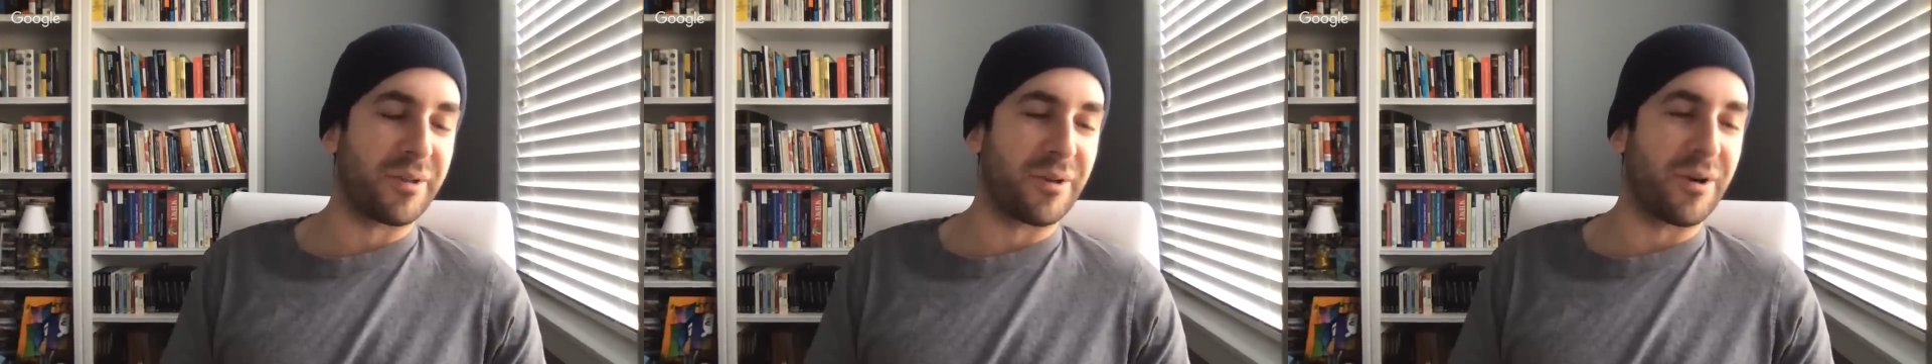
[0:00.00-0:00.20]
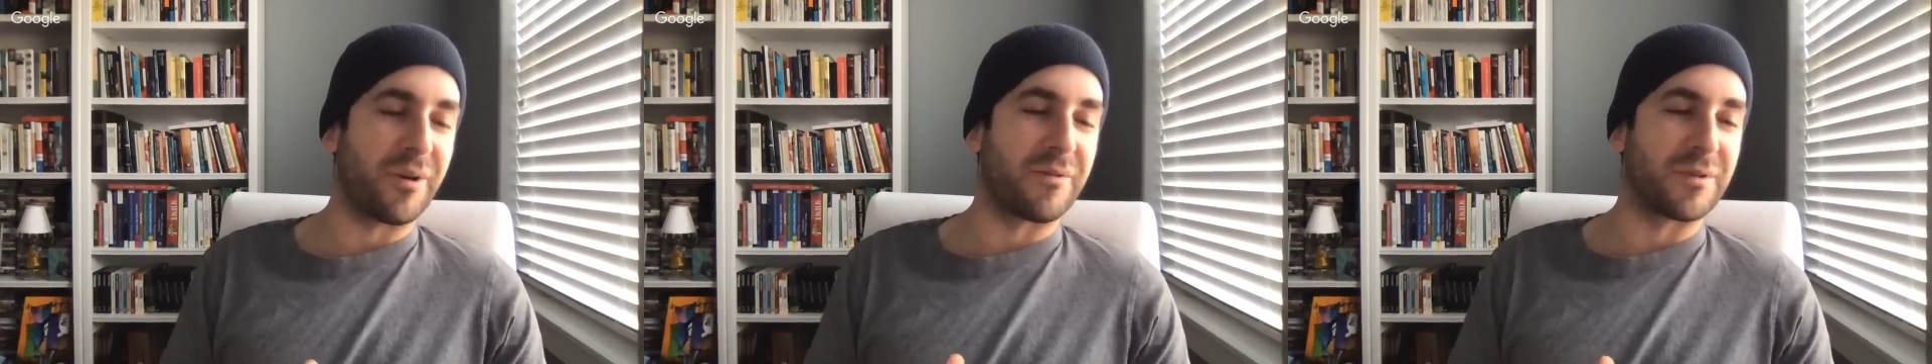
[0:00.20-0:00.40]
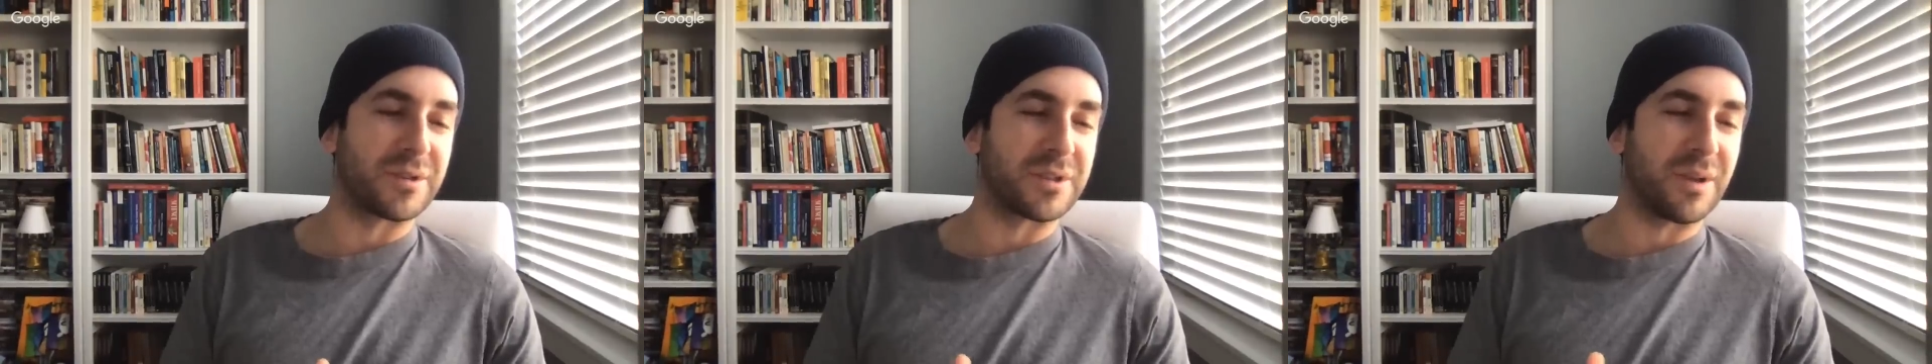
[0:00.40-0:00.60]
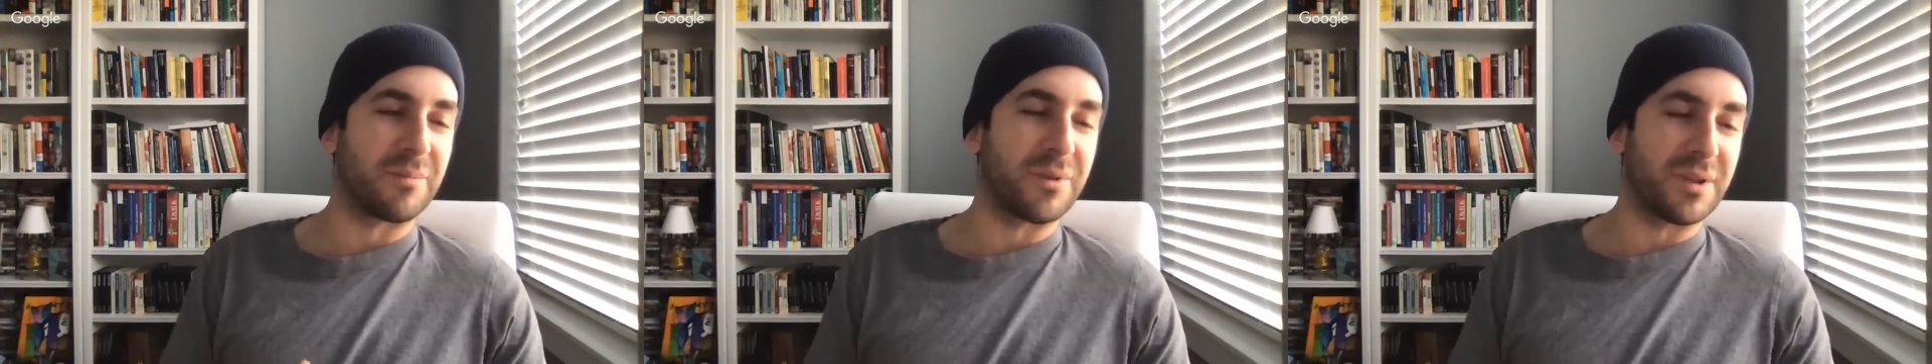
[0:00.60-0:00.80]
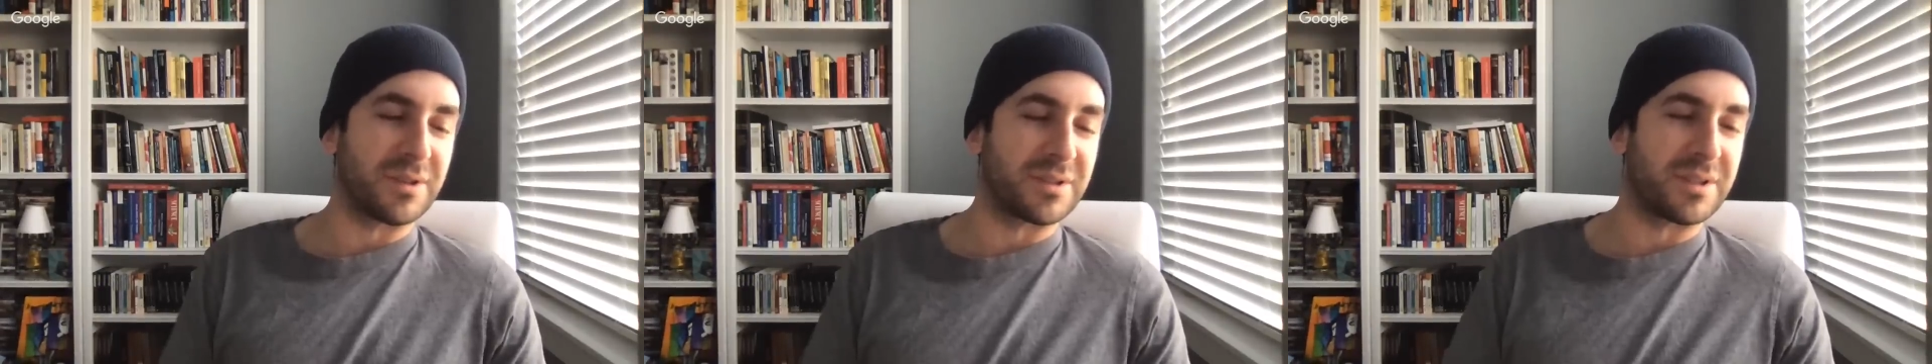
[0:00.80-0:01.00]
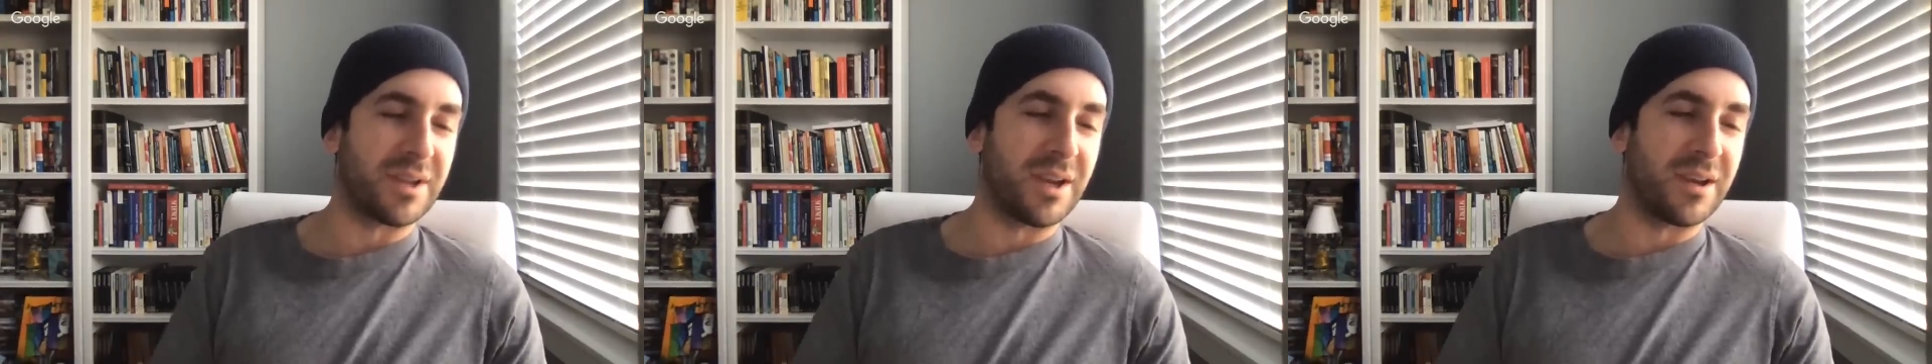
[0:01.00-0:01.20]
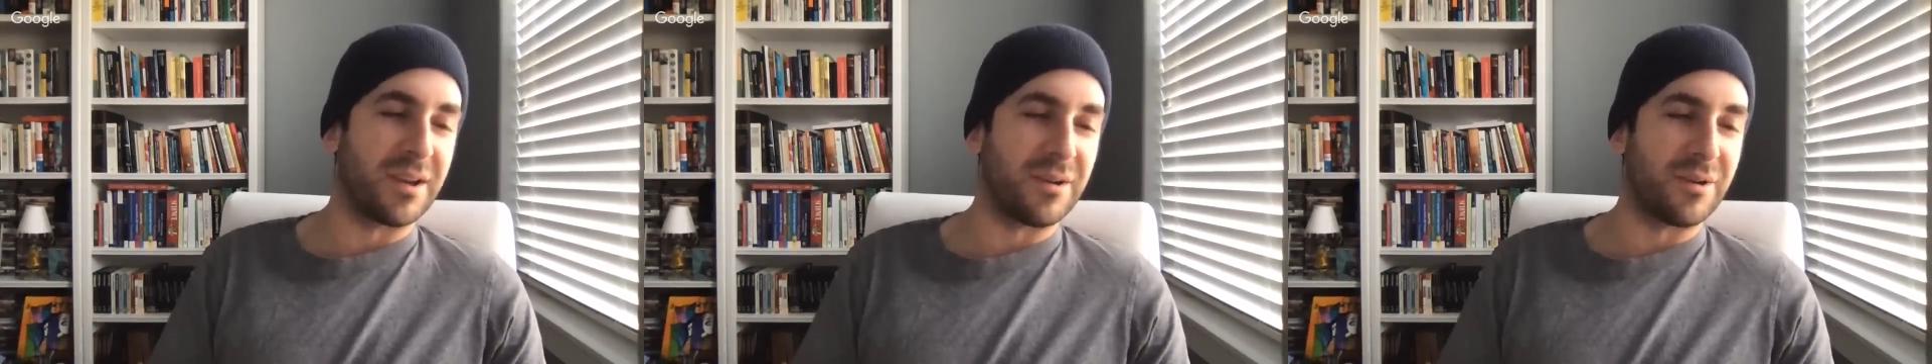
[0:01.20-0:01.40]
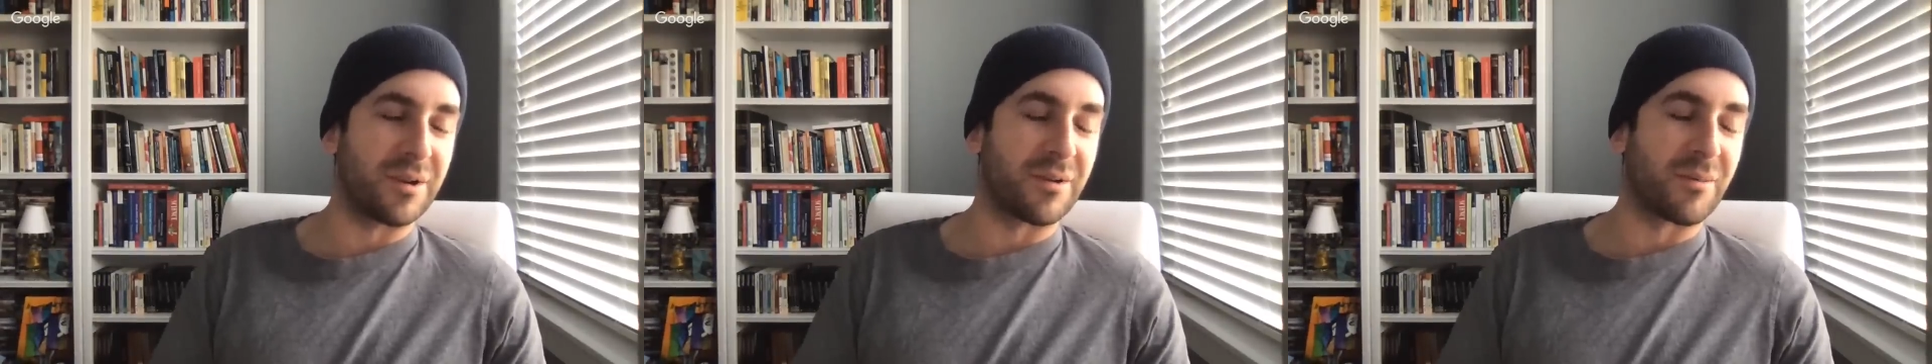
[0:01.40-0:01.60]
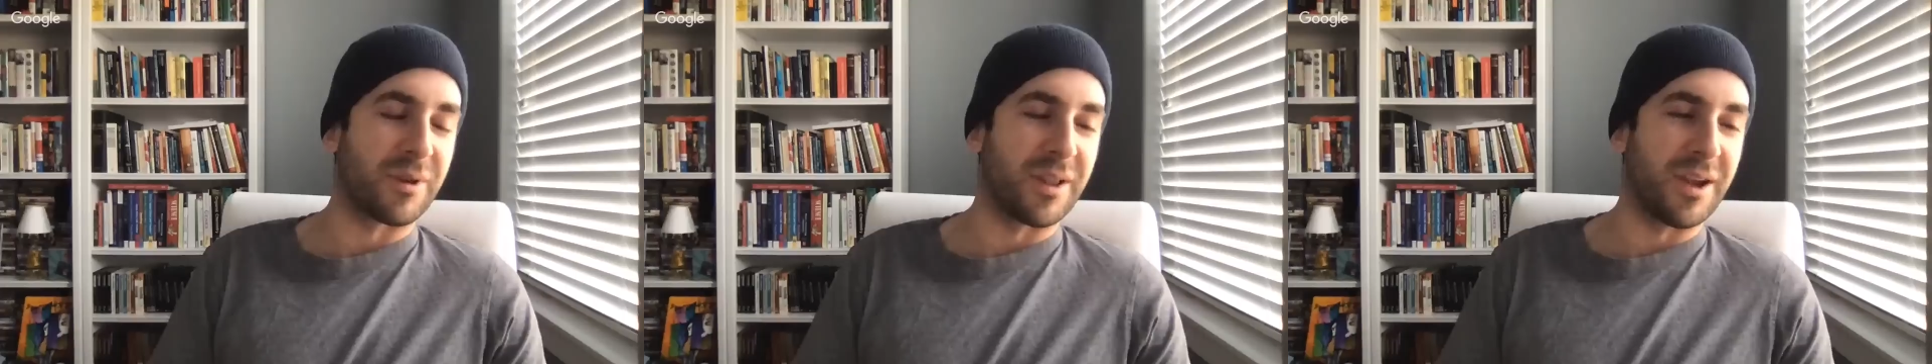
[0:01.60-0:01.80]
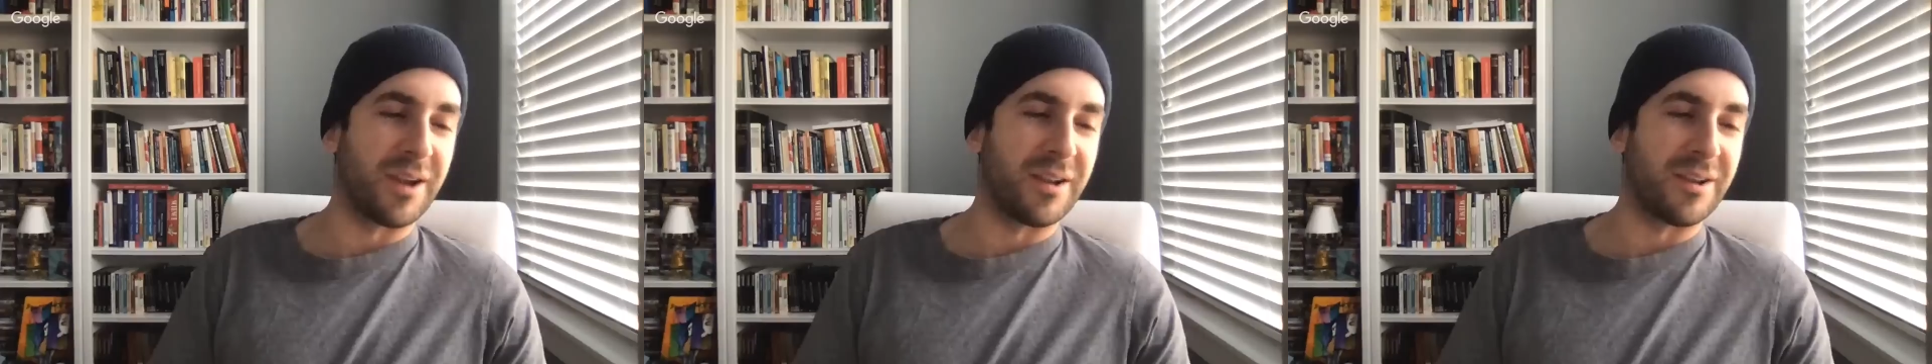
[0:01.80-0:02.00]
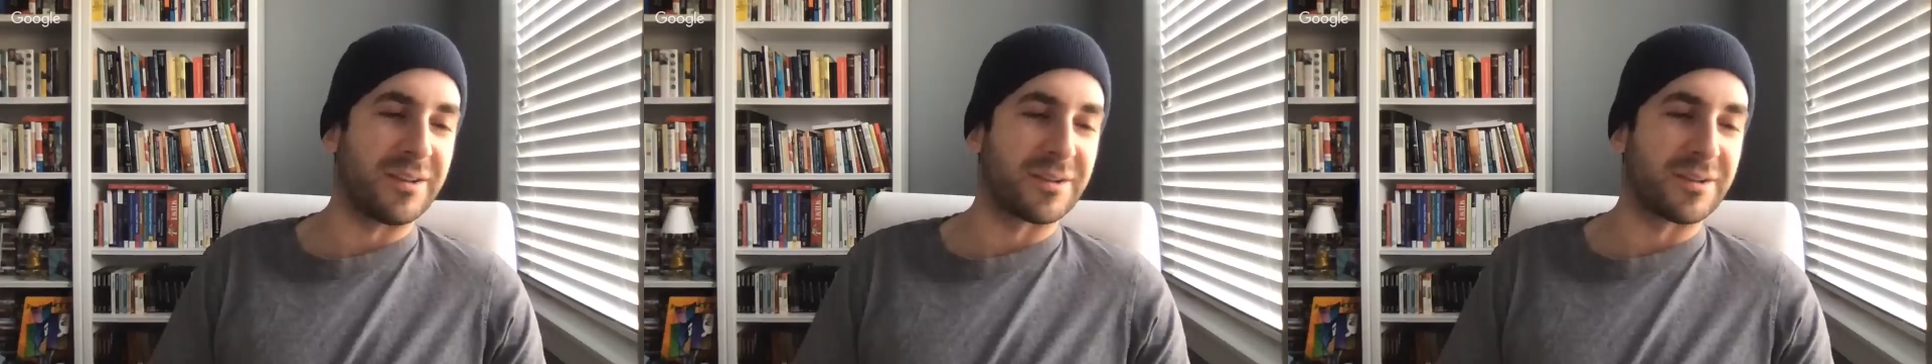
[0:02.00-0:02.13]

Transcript: over something Sandy Hook related.